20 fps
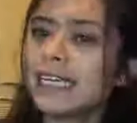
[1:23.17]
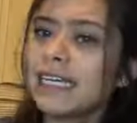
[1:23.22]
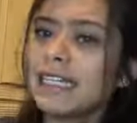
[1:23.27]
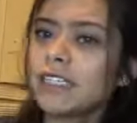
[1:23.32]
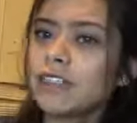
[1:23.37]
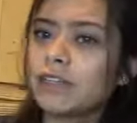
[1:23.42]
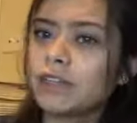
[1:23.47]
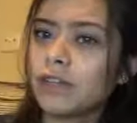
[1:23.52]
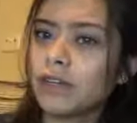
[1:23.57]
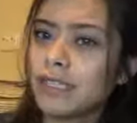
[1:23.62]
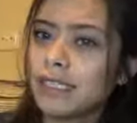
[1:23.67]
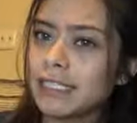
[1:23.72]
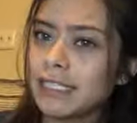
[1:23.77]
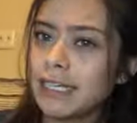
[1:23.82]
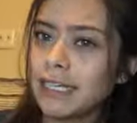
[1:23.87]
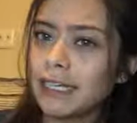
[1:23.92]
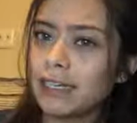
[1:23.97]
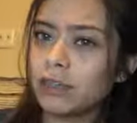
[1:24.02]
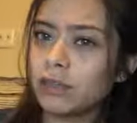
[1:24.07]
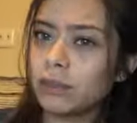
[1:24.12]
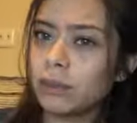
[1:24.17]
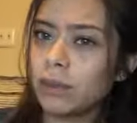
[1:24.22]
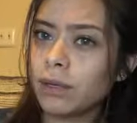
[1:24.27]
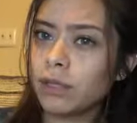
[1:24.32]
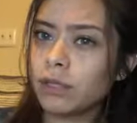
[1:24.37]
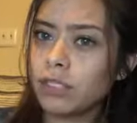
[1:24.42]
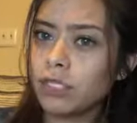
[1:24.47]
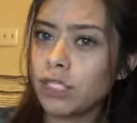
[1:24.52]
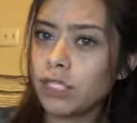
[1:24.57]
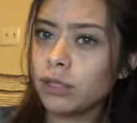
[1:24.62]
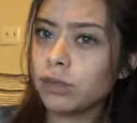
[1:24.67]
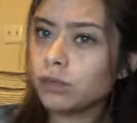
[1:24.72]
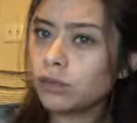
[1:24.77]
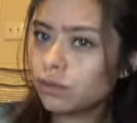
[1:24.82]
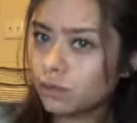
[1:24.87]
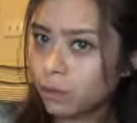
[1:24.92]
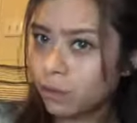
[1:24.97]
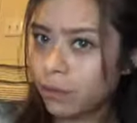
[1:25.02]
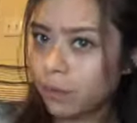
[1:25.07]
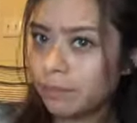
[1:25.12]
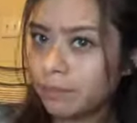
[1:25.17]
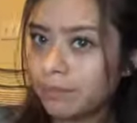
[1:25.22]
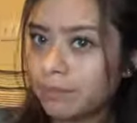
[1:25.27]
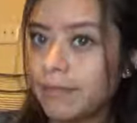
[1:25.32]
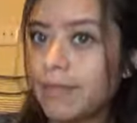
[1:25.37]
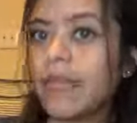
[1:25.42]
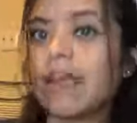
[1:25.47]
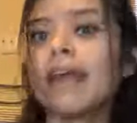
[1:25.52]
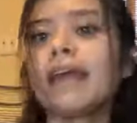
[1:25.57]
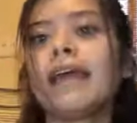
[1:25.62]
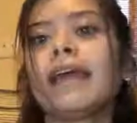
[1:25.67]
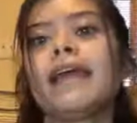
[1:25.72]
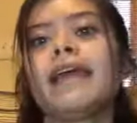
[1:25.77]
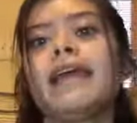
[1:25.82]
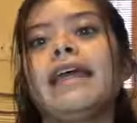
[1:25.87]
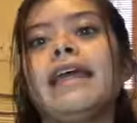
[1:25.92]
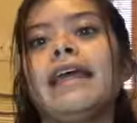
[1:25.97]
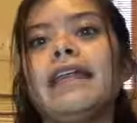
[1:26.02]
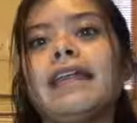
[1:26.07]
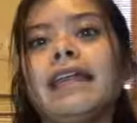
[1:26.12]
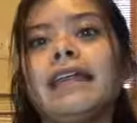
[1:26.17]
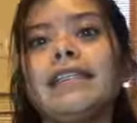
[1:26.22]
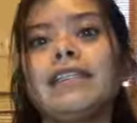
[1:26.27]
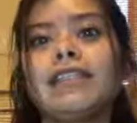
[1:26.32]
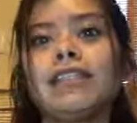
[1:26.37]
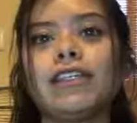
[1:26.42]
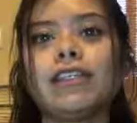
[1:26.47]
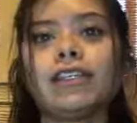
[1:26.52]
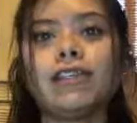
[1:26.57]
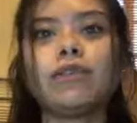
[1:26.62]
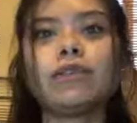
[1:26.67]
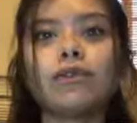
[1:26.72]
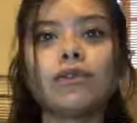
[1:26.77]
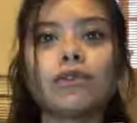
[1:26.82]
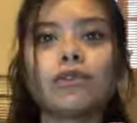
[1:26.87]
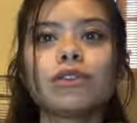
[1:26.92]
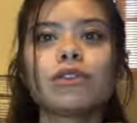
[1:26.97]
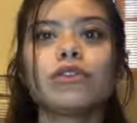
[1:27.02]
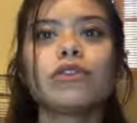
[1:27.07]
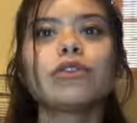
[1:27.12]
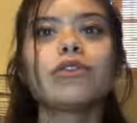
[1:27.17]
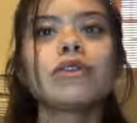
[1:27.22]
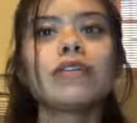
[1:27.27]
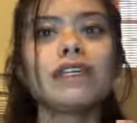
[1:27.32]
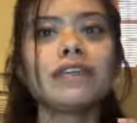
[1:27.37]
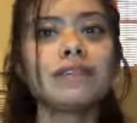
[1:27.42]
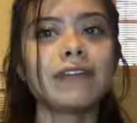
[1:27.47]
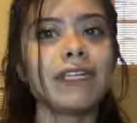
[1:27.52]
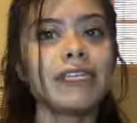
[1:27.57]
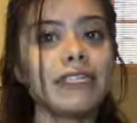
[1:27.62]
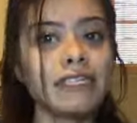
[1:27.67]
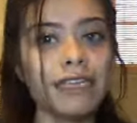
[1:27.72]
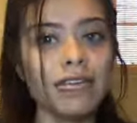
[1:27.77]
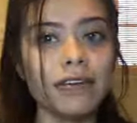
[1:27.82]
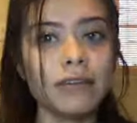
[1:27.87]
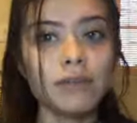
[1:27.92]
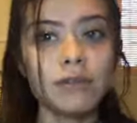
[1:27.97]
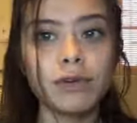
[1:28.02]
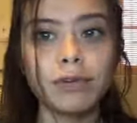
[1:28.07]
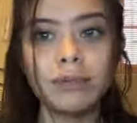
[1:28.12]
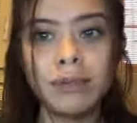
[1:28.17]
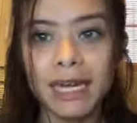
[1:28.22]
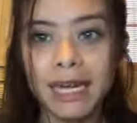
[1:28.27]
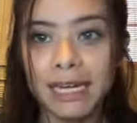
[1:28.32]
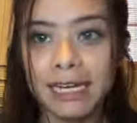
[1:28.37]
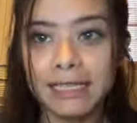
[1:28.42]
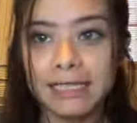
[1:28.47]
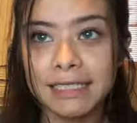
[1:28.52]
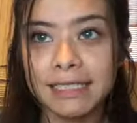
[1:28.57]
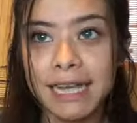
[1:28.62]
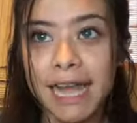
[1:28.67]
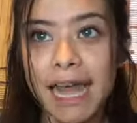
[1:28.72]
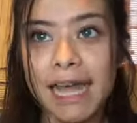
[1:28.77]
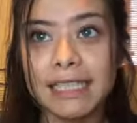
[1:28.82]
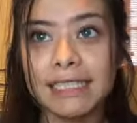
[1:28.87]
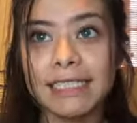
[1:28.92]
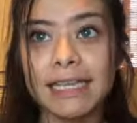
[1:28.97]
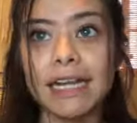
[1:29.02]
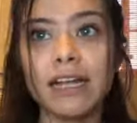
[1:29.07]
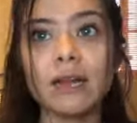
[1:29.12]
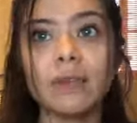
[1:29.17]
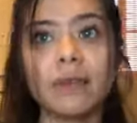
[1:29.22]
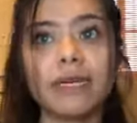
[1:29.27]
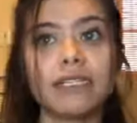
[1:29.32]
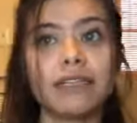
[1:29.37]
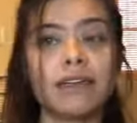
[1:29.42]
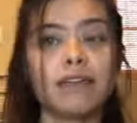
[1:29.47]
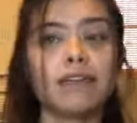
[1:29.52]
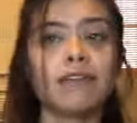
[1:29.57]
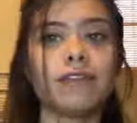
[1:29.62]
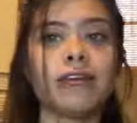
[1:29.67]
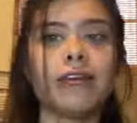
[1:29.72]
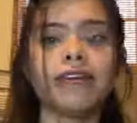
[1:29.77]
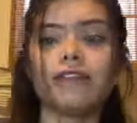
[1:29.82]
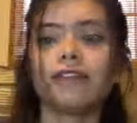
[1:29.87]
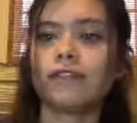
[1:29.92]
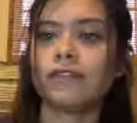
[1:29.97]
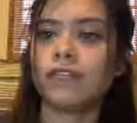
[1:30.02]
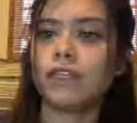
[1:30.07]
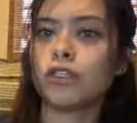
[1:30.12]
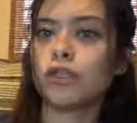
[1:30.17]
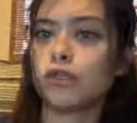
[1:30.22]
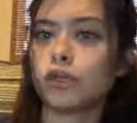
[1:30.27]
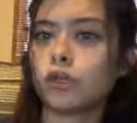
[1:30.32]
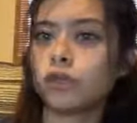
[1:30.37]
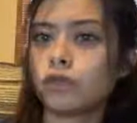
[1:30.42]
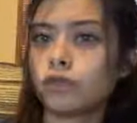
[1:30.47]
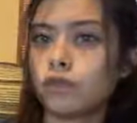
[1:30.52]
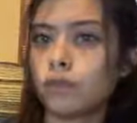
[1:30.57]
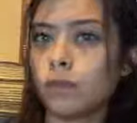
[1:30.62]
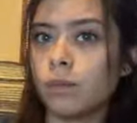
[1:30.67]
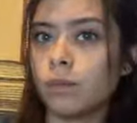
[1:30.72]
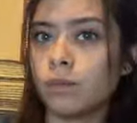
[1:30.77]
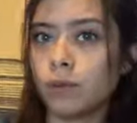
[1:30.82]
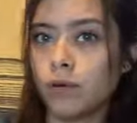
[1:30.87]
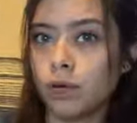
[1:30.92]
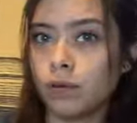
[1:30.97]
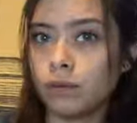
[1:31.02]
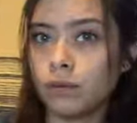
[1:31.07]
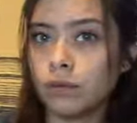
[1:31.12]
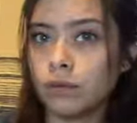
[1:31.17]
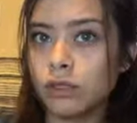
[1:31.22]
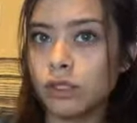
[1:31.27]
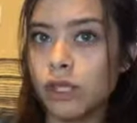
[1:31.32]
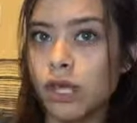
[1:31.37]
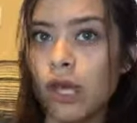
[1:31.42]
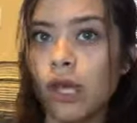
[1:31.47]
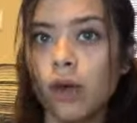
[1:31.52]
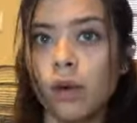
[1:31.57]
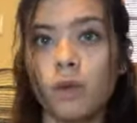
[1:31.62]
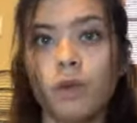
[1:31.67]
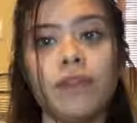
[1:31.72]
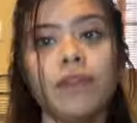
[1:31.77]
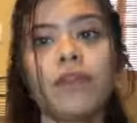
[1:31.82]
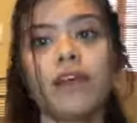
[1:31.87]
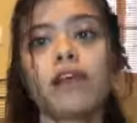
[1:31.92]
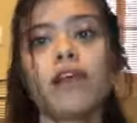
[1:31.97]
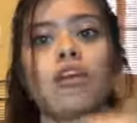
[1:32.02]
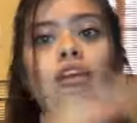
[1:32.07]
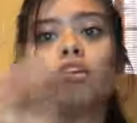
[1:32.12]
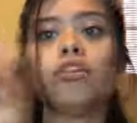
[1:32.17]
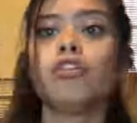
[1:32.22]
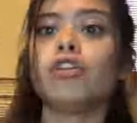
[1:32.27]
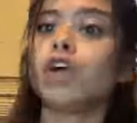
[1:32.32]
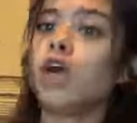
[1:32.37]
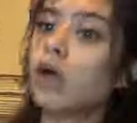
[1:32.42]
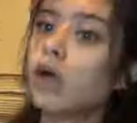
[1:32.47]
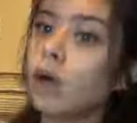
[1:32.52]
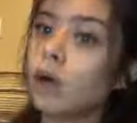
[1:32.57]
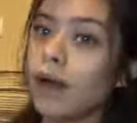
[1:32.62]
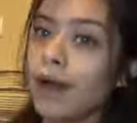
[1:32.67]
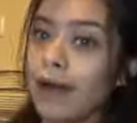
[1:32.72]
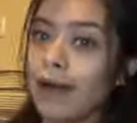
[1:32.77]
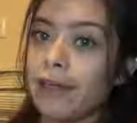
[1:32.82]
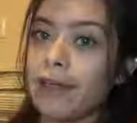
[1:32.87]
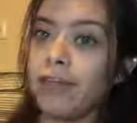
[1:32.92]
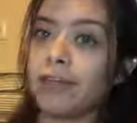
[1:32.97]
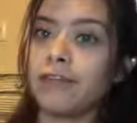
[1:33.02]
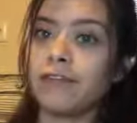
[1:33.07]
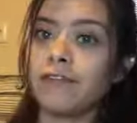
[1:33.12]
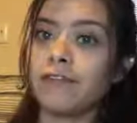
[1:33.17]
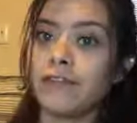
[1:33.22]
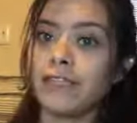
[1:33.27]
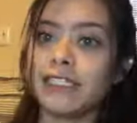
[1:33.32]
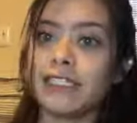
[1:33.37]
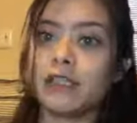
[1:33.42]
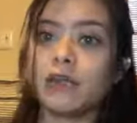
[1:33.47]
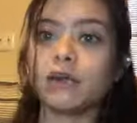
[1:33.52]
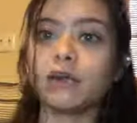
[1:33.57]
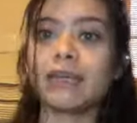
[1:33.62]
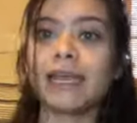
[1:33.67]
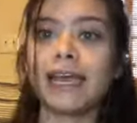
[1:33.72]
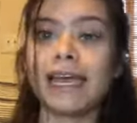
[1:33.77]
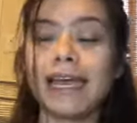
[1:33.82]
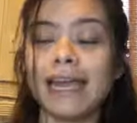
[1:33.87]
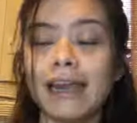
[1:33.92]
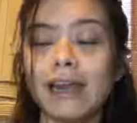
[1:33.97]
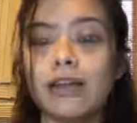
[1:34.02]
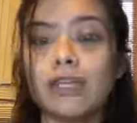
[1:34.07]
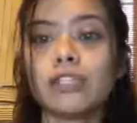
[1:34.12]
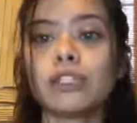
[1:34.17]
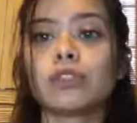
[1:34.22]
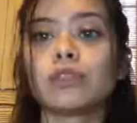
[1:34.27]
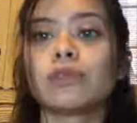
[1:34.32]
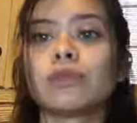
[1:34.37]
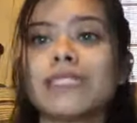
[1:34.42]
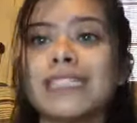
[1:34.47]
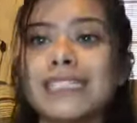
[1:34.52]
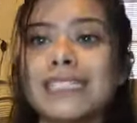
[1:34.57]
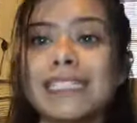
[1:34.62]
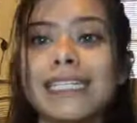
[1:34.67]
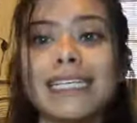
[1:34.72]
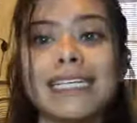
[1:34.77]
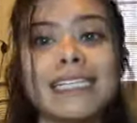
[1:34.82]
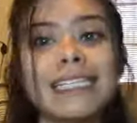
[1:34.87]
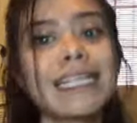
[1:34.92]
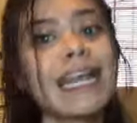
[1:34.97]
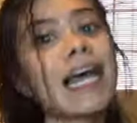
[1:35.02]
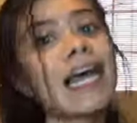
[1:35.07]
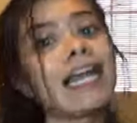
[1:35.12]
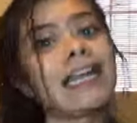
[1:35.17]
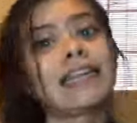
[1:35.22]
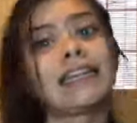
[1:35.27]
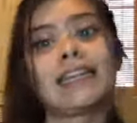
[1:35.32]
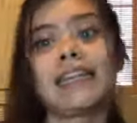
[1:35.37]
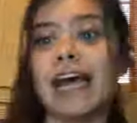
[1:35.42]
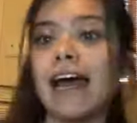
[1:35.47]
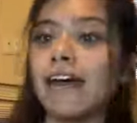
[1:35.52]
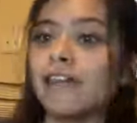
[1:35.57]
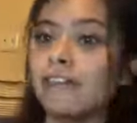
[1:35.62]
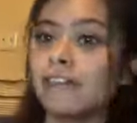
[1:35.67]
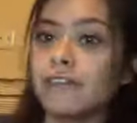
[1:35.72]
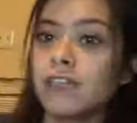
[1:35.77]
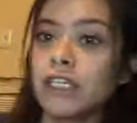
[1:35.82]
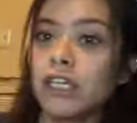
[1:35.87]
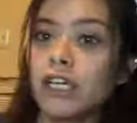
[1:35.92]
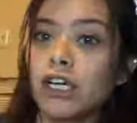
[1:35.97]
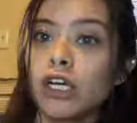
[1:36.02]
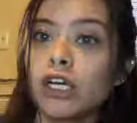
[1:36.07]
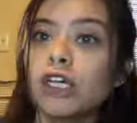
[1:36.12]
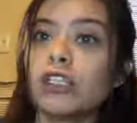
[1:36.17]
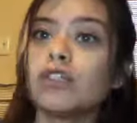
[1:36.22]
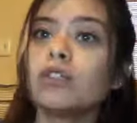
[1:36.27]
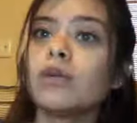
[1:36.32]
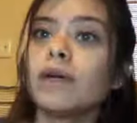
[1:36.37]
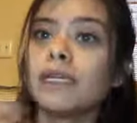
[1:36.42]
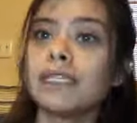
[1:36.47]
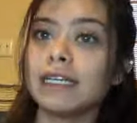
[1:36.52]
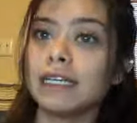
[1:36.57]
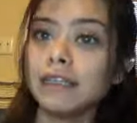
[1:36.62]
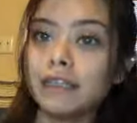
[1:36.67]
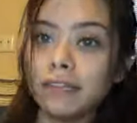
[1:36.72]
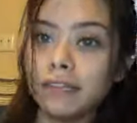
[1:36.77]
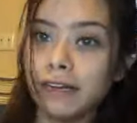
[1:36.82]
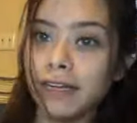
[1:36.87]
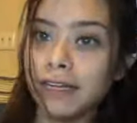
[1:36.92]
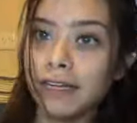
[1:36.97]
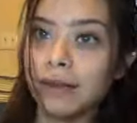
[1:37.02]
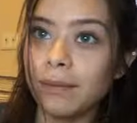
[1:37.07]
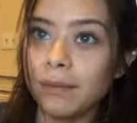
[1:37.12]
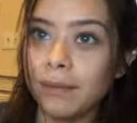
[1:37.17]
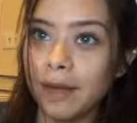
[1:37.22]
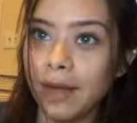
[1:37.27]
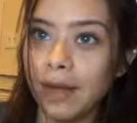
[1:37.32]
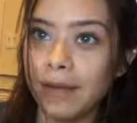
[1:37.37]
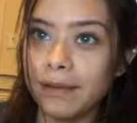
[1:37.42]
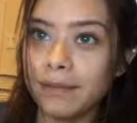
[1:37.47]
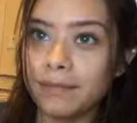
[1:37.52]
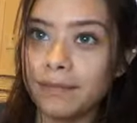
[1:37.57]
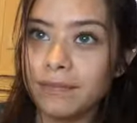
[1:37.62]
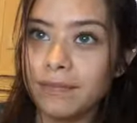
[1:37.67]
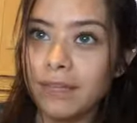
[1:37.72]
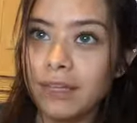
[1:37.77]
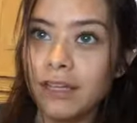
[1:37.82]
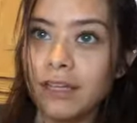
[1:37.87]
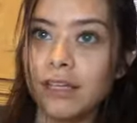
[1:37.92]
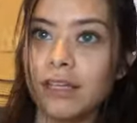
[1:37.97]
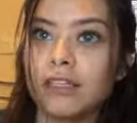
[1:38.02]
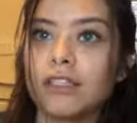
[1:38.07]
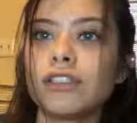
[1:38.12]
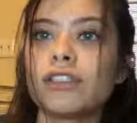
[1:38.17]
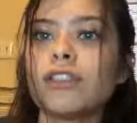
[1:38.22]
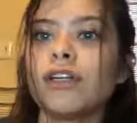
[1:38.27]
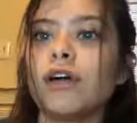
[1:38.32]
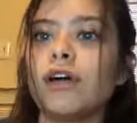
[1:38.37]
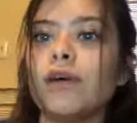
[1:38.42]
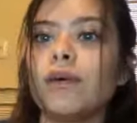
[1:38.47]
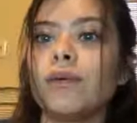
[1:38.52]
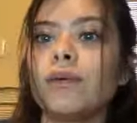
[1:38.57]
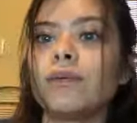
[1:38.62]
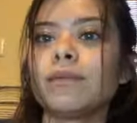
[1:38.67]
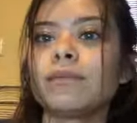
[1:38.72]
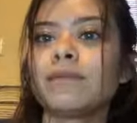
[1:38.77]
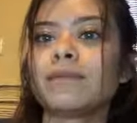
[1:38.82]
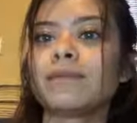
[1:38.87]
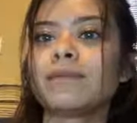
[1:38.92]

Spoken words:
is forensic anthropology used for? It is used to investigate remains and to help identify individuals from bones when there are no other physical characteristics left to identify them by. So,